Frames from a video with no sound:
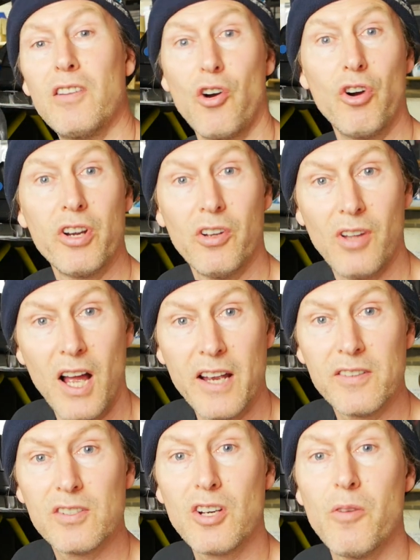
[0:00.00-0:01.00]
the oil
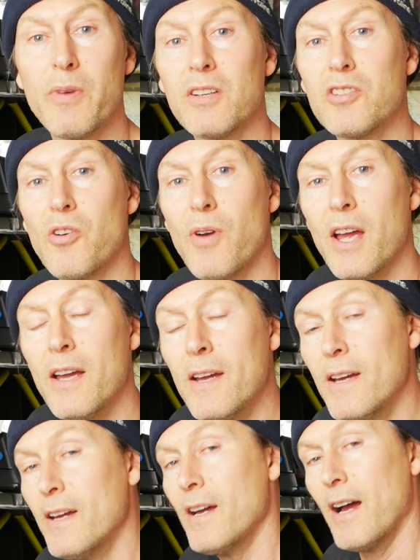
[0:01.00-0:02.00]
lines coming to it
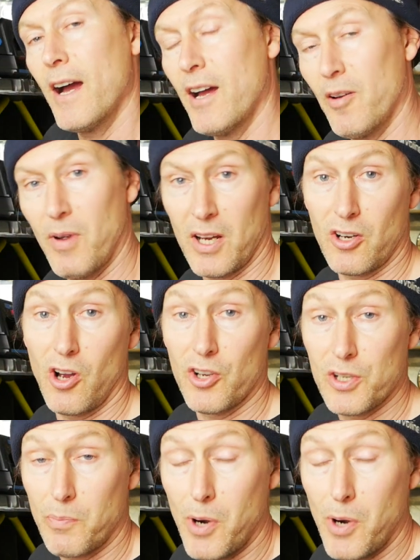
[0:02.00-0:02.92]
and cause a